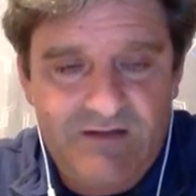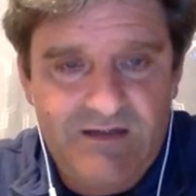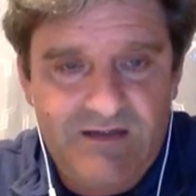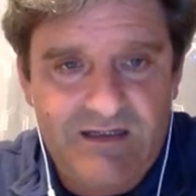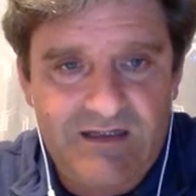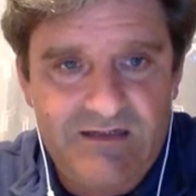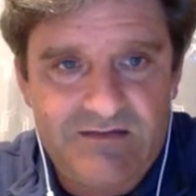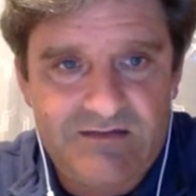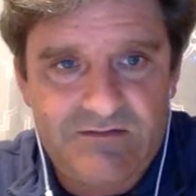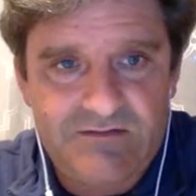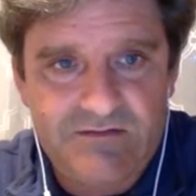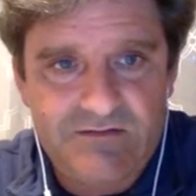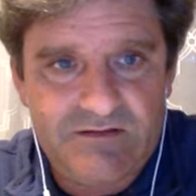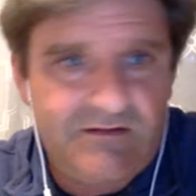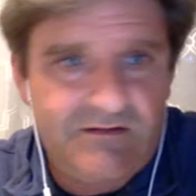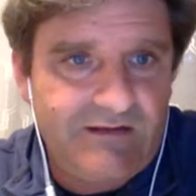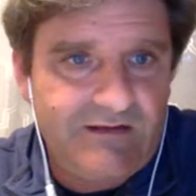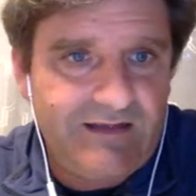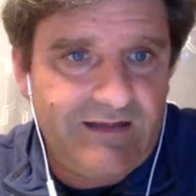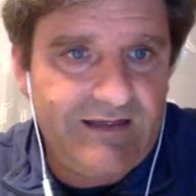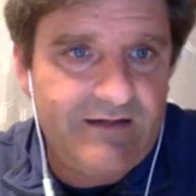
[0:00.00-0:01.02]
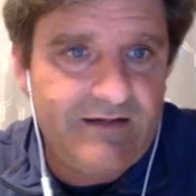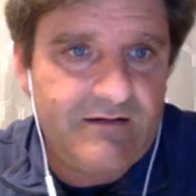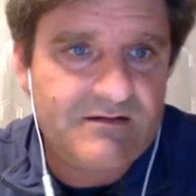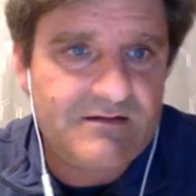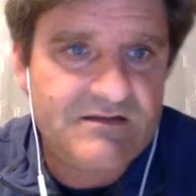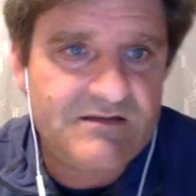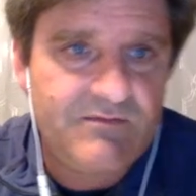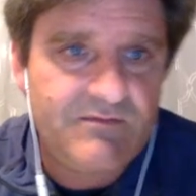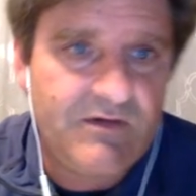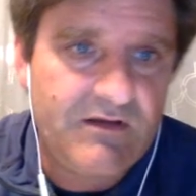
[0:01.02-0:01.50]
I'll get into it
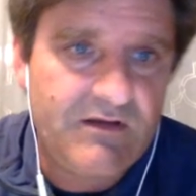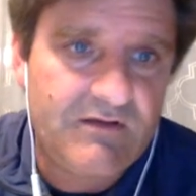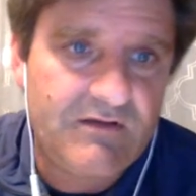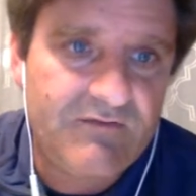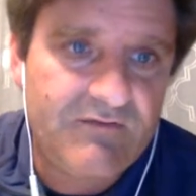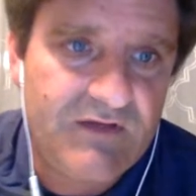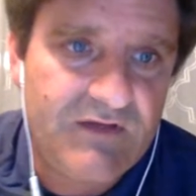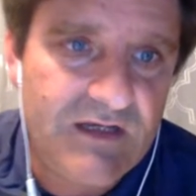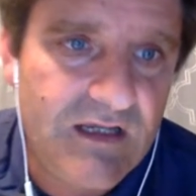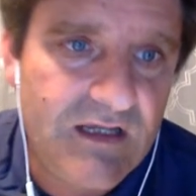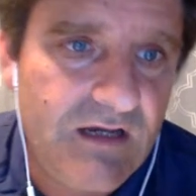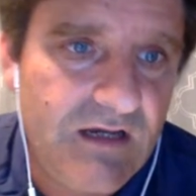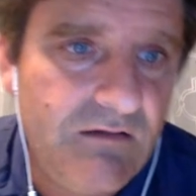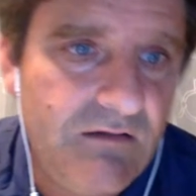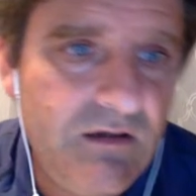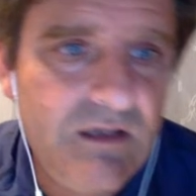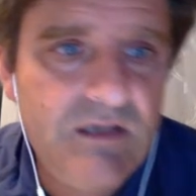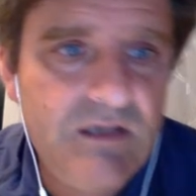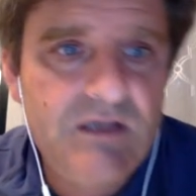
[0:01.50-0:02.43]
later, some other video.